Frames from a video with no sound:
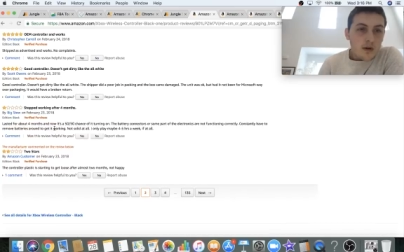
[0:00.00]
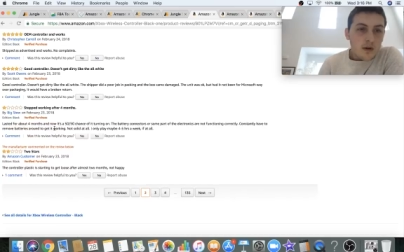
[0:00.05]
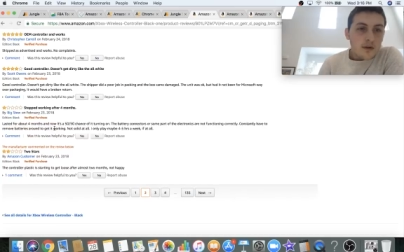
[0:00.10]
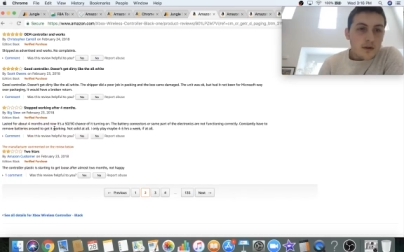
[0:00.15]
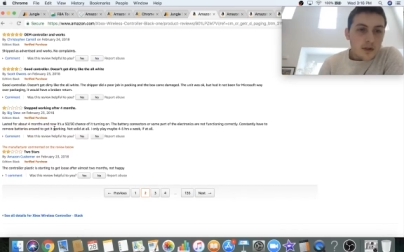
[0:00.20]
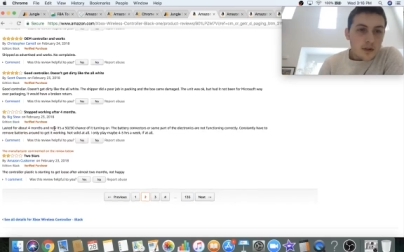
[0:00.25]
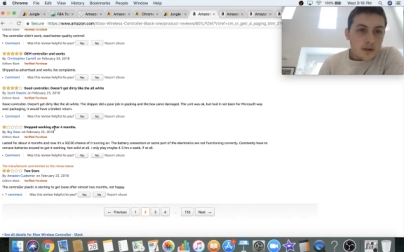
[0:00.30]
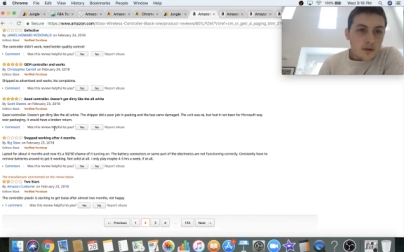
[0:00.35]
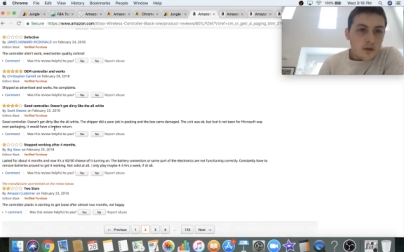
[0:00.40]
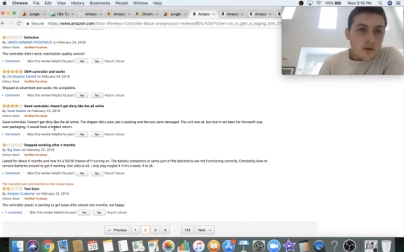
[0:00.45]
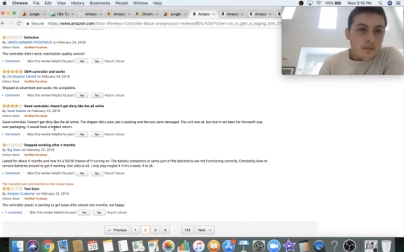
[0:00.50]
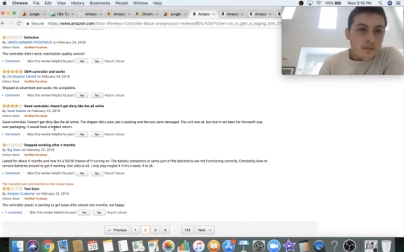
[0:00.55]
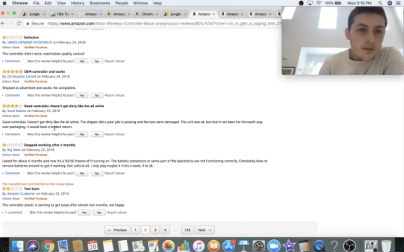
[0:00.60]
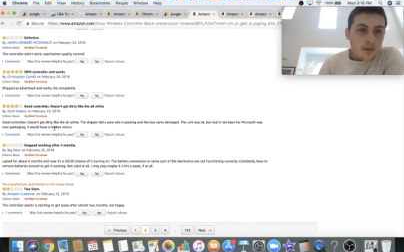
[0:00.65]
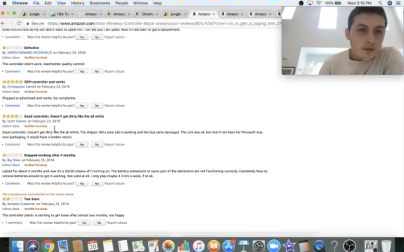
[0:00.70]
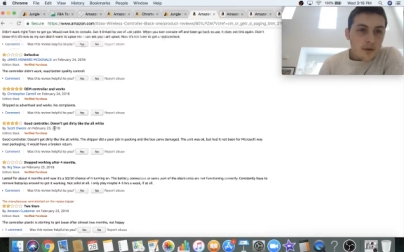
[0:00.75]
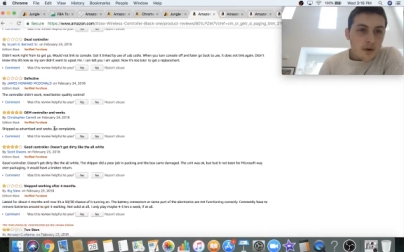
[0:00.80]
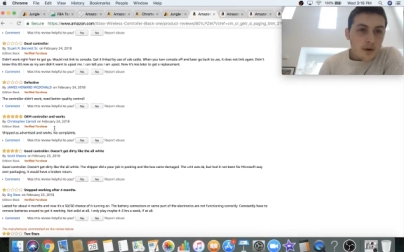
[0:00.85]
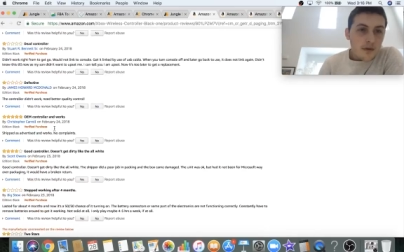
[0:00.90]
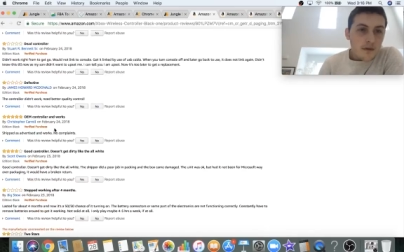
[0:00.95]
2,
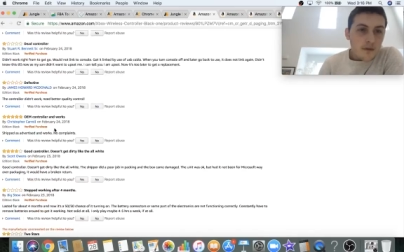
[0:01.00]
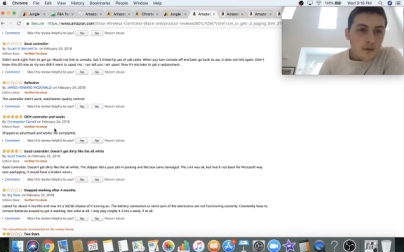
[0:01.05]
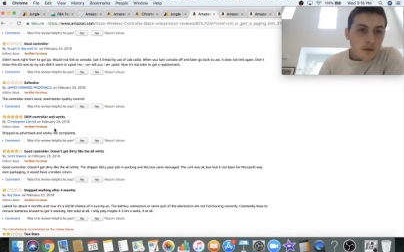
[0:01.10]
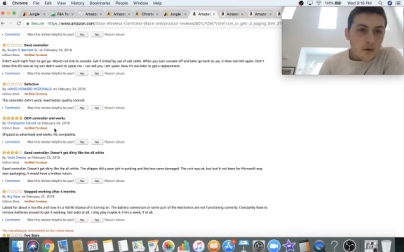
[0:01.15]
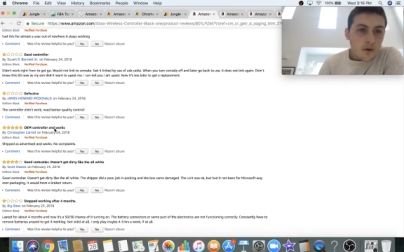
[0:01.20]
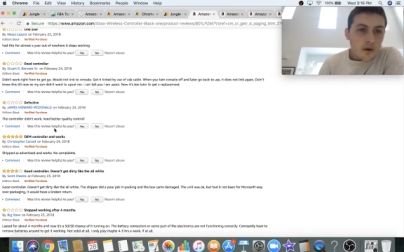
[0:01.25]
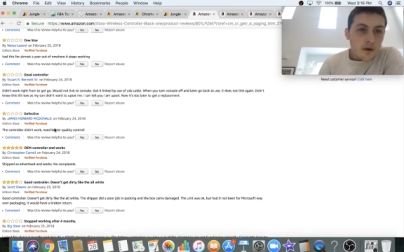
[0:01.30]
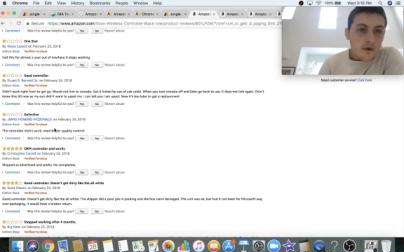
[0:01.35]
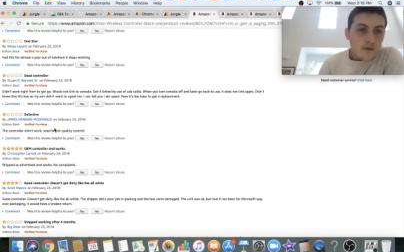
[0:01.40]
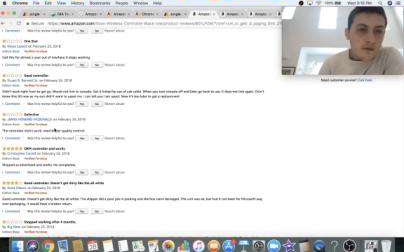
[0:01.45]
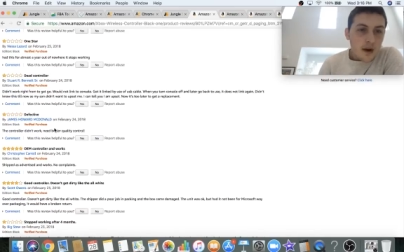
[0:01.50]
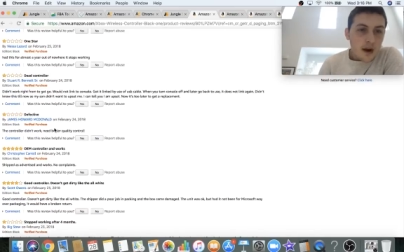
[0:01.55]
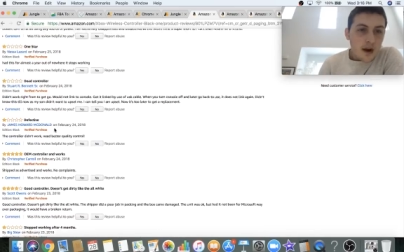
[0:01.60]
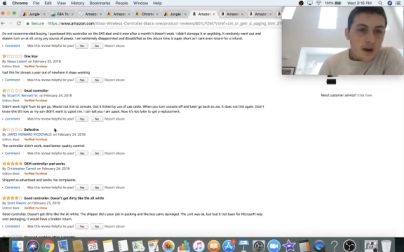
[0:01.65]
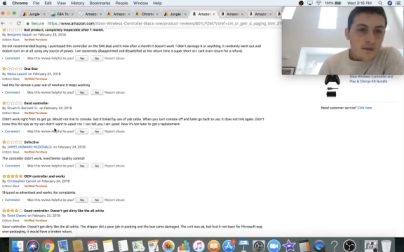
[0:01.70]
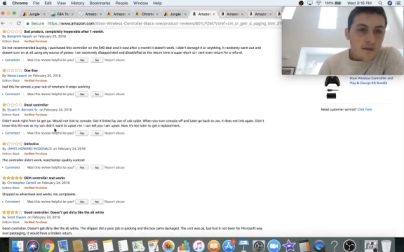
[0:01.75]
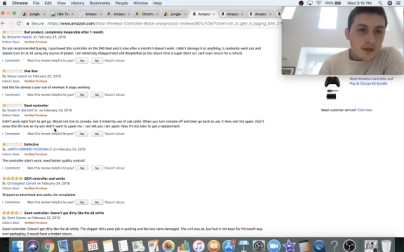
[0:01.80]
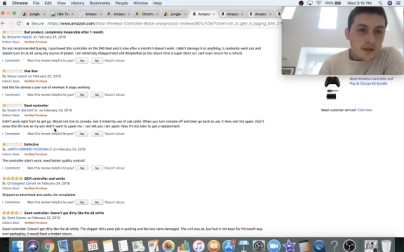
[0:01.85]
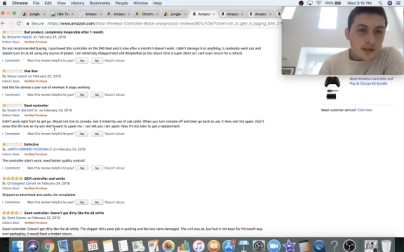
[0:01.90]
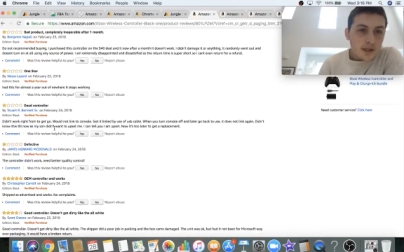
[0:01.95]
3, 4, 5,
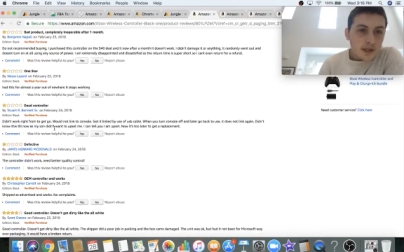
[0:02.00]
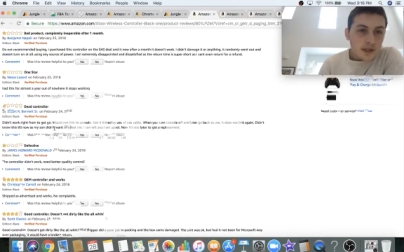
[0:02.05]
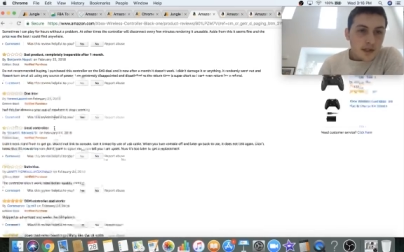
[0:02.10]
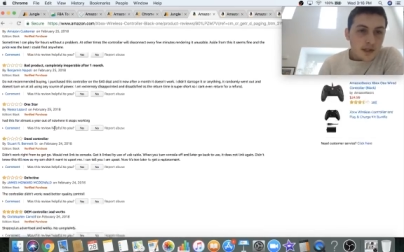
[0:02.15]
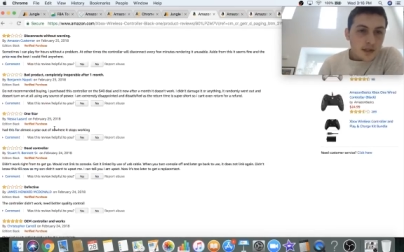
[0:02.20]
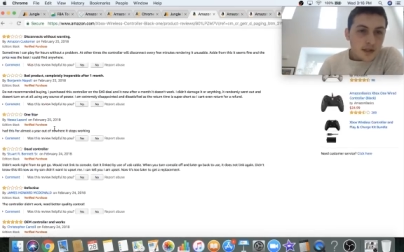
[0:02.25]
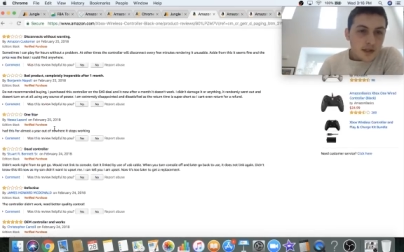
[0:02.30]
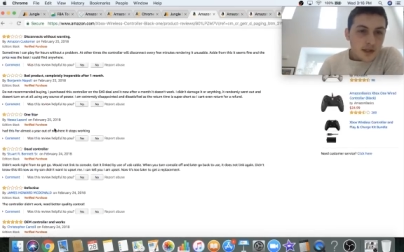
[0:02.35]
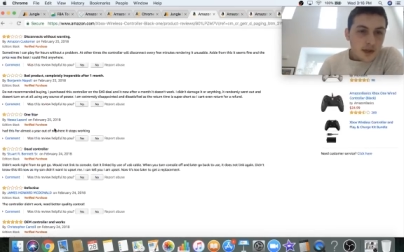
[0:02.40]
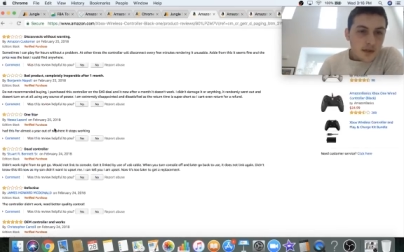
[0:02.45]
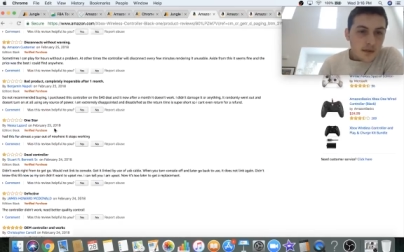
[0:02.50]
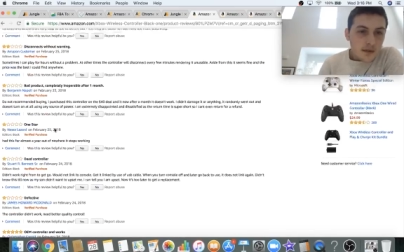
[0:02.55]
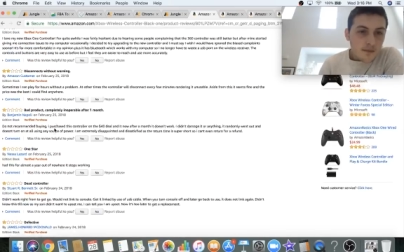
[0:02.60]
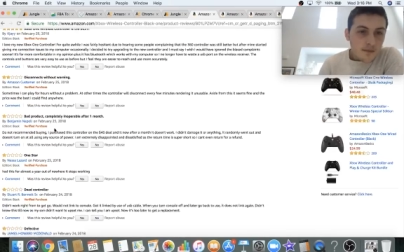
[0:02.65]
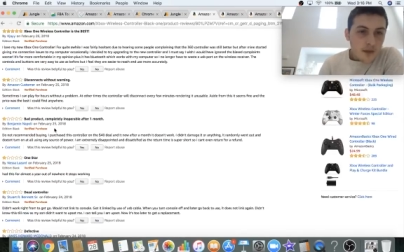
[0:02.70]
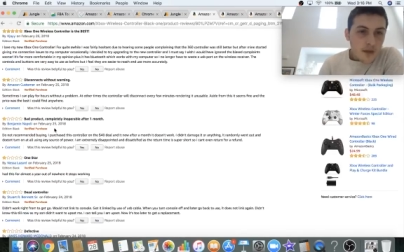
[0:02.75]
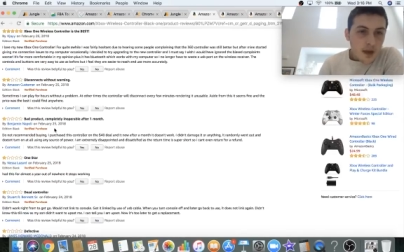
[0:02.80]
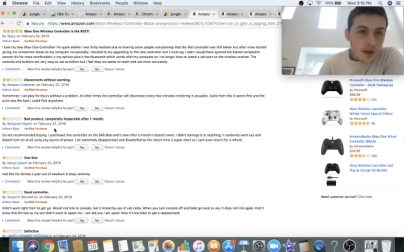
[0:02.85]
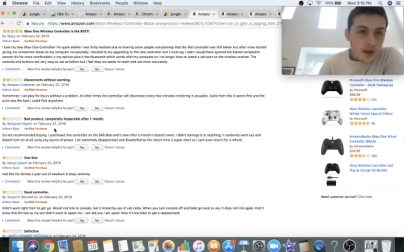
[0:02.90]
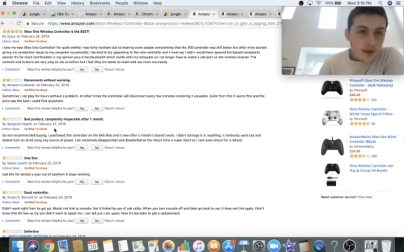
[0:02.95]
6, 7,
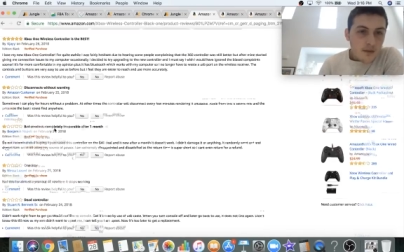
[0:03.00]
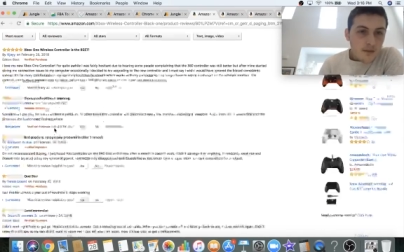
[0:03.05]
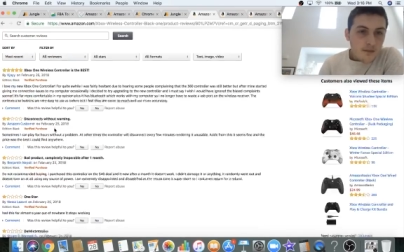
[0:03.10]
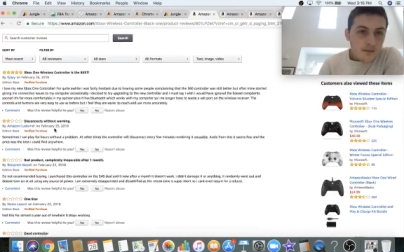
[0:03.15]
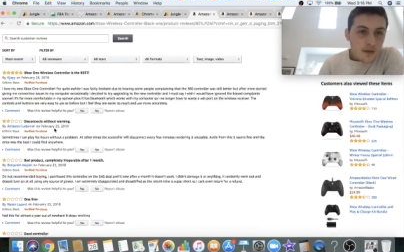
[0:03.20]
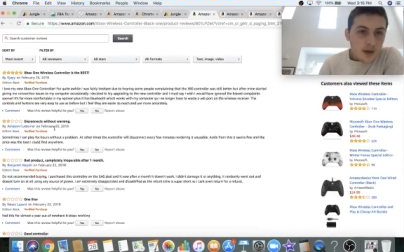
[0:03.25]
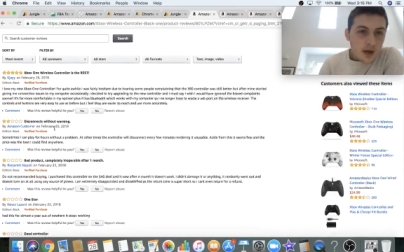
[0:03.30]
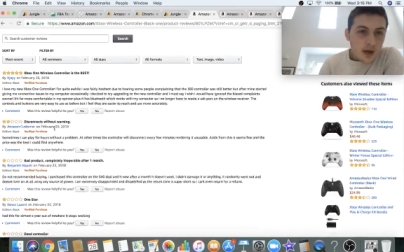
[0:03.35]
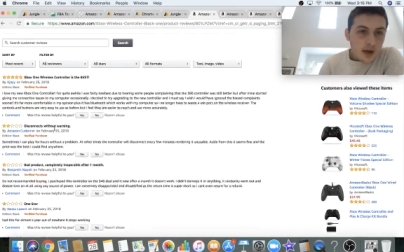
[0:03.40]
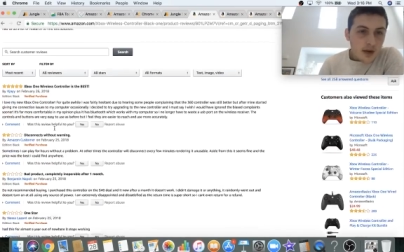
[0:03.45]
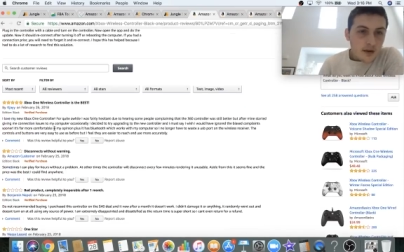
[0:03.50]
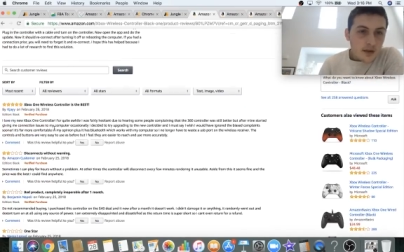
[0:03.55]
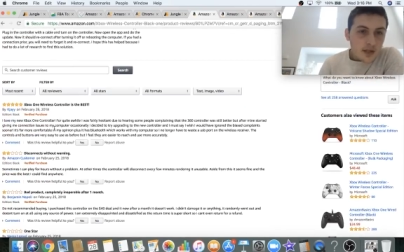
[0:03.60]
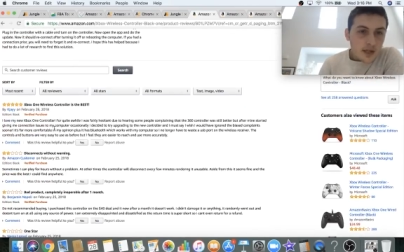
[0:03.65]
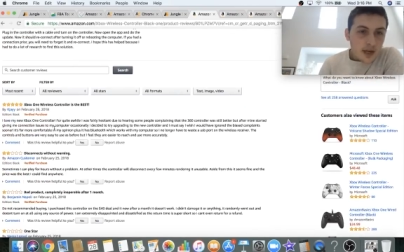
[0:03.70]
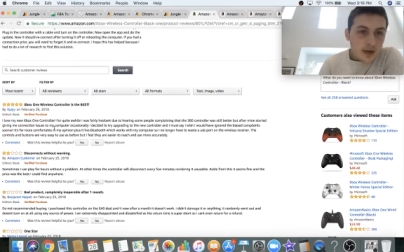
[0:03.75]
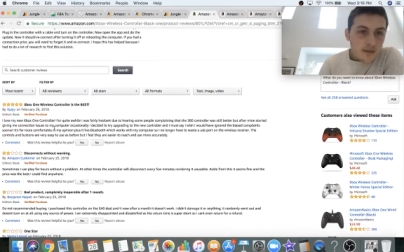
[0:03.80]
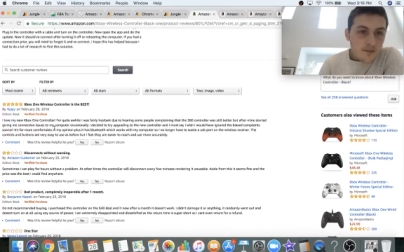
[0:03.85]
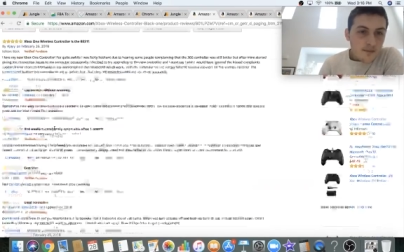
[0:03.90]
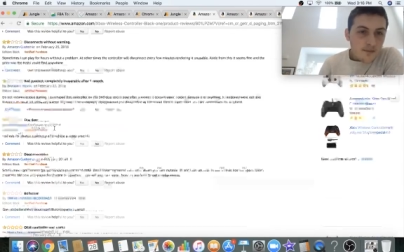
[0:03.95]
8, 9, 10.